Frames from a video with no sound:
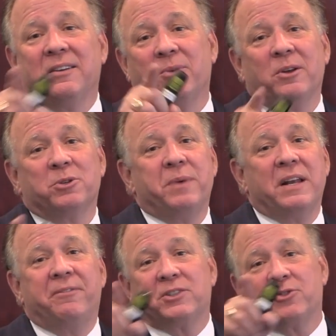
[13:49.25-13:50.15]
when those
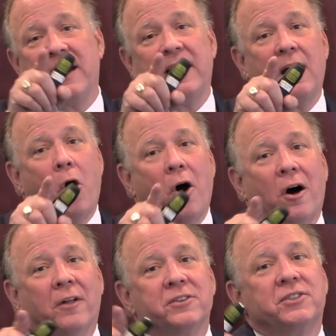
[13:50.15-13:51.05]
benefits ran out,
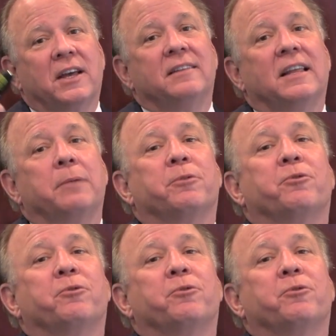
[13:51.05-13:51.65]
all of a sudden labor